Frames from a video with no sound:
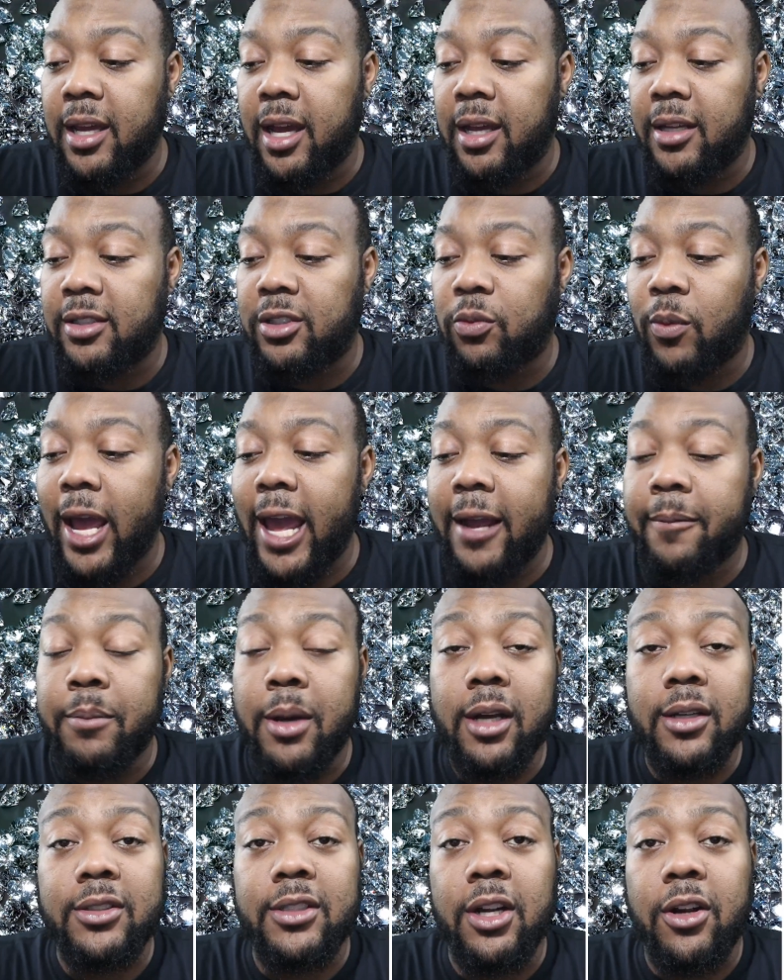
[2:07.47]

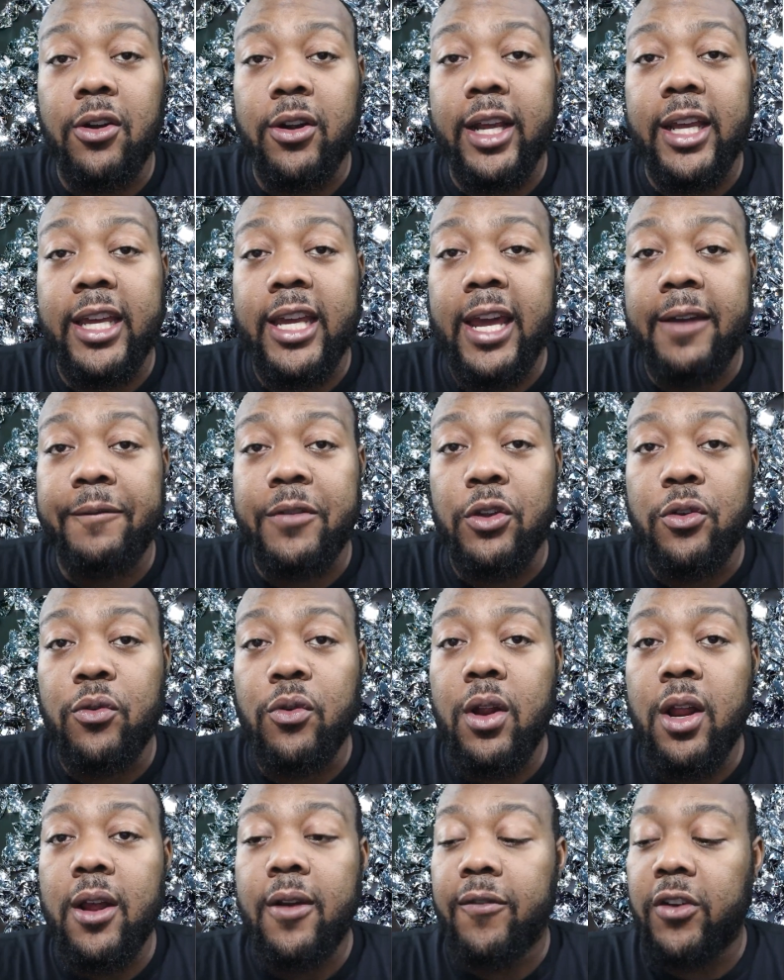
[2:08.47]
Swagbucks they're going to give
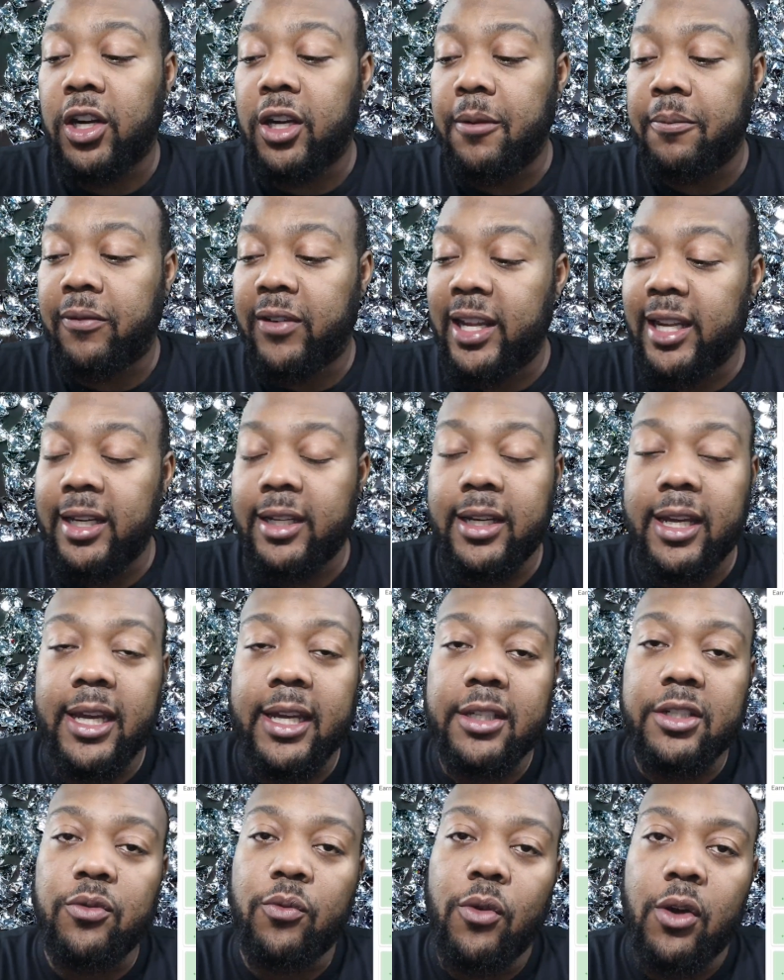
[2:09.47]
you for completing
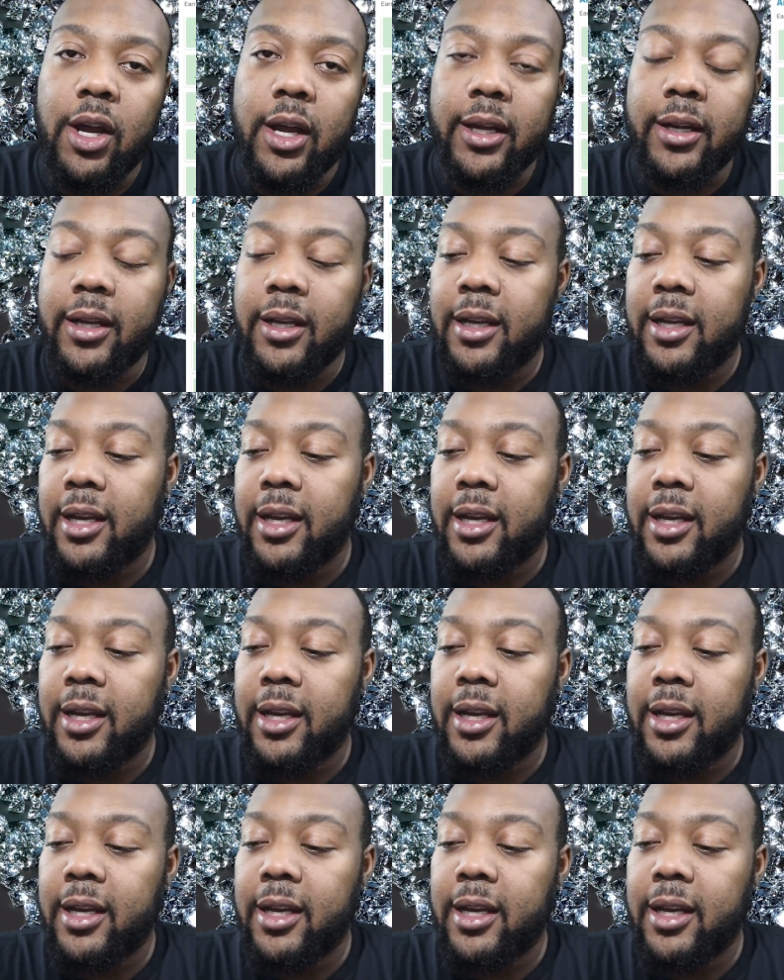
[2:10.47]
each one.